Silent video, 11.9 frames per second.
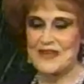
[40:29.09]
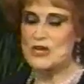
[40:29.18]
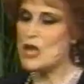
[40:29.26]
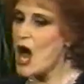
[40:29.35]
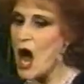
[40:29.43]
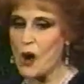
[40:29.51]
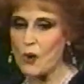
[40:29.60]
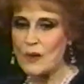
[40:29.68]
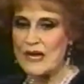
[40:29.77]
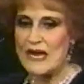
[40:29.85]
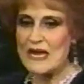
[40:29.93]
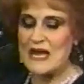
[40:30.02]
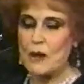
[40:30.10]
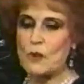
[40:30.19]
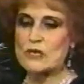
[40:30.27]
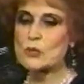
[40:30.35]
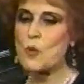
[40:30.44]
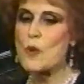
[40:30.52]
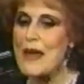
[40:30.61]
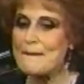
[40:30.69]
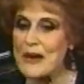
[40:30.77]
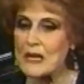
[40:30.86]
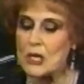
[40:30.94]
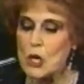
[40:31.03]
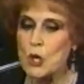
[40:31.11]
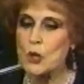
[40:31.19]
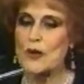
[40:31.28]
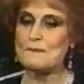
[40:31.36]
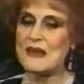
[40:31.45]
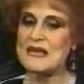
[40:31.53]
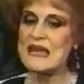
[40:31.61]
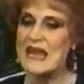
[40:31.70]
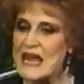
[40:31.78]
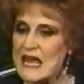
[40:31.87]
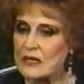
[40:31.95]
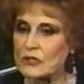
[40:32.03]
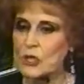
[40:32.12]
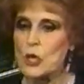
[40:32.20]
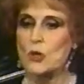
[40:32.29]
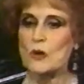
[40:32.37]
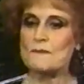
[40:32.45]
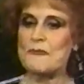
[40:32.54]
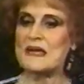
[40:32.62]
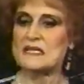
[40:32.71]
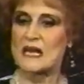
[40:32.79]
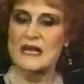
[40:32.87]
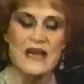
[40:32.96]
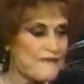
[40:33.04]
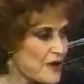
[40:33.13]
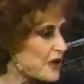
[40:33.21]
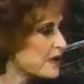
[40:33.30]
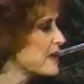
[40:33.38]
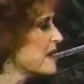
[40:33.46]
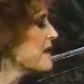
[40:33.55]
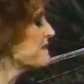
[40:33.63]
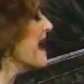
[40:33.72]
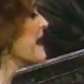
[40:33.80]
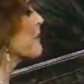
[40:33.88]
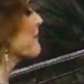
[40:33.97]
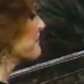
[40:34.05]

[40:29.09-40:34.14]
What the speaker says: No, it was women who had been healed, who had been delivered. They were